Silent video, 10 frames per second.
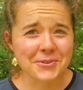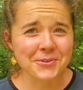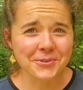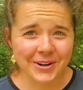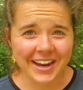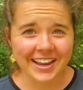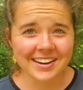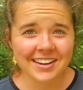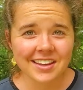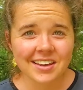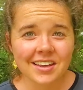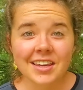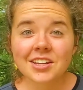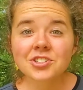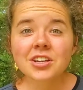organ.
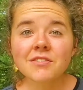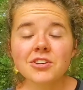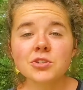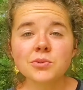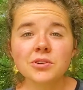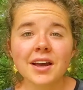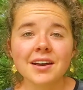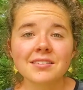Each individual has